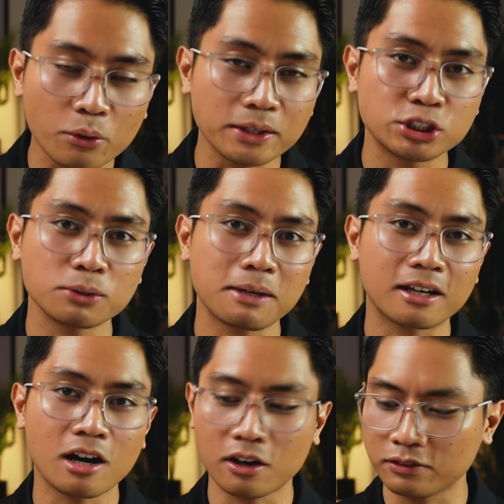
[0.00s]
always drink my
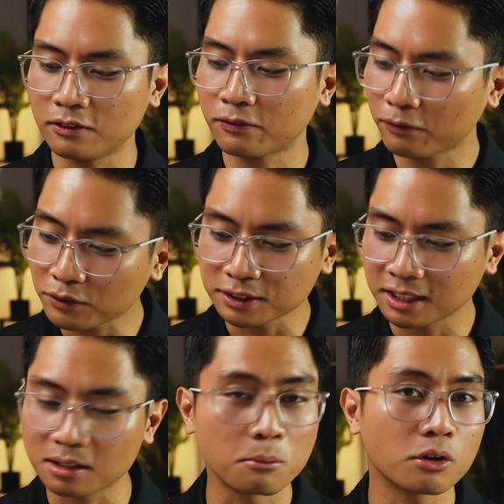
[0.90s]
coffee first
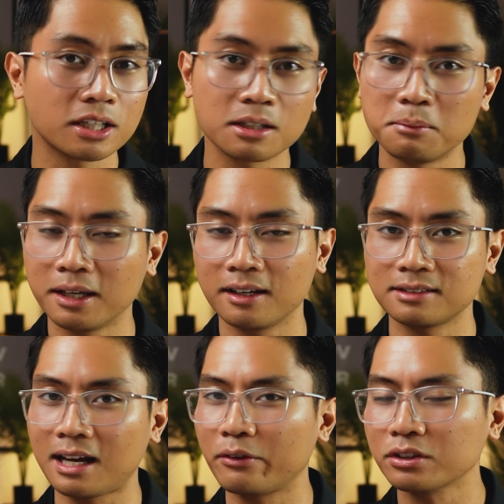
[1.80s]
thing in the morning
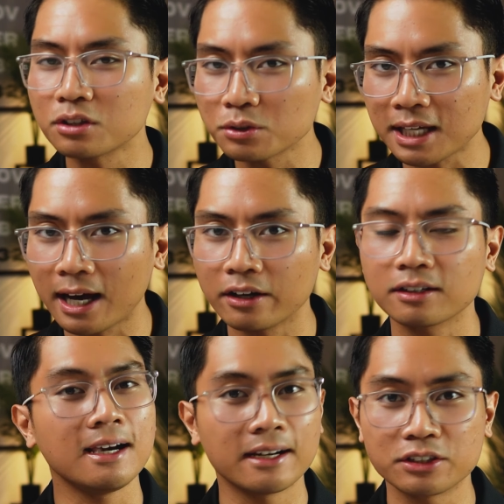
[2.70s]
because I was so
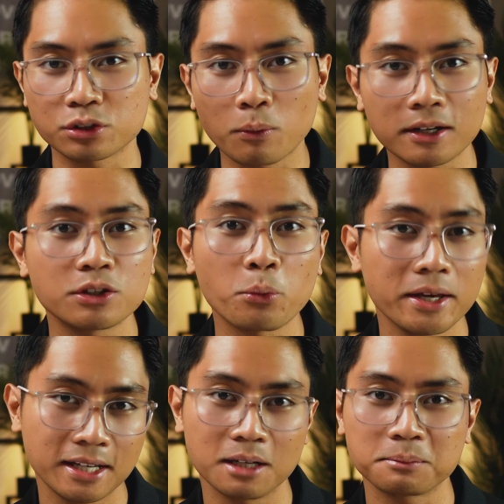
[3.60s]
tired and I just wanted to
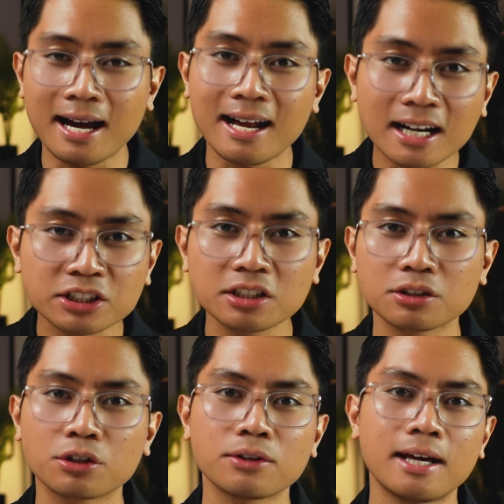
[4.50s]
wake up. I actually
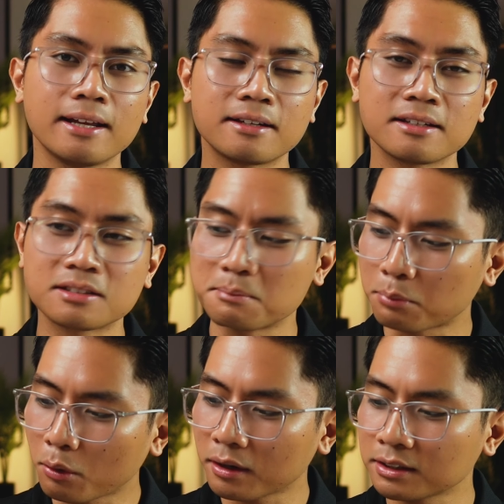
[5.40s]
learned that it is
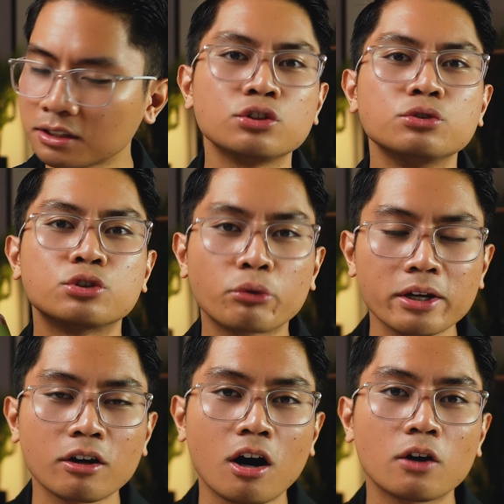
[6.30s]
important to
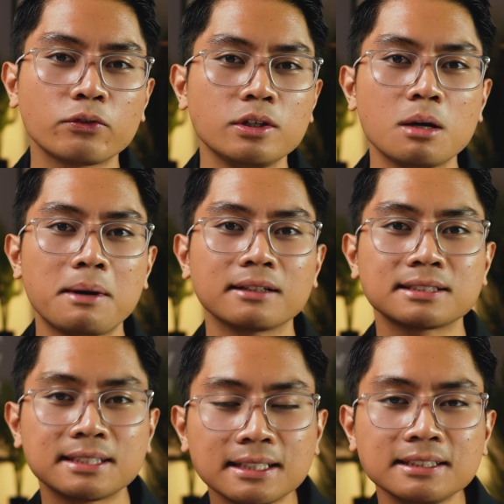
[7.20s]
drink coffee about
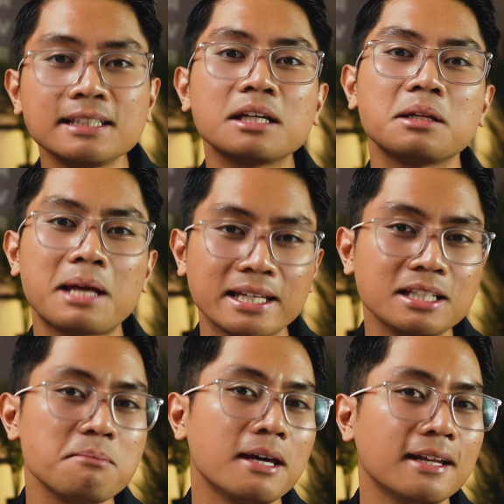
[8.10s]
sixty to
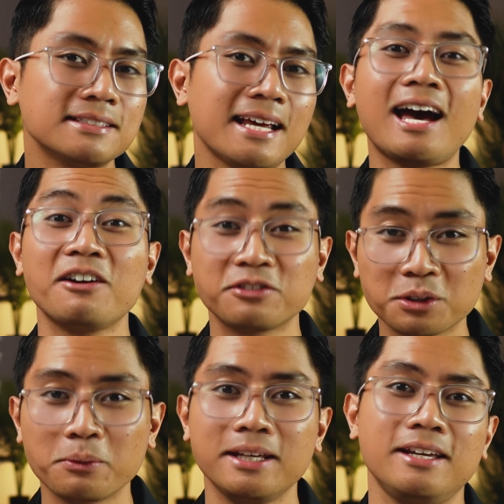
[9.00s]
ninety minutes
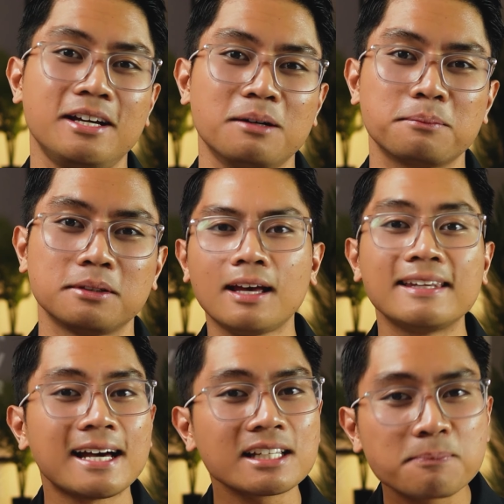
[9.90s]
after waking up. And that is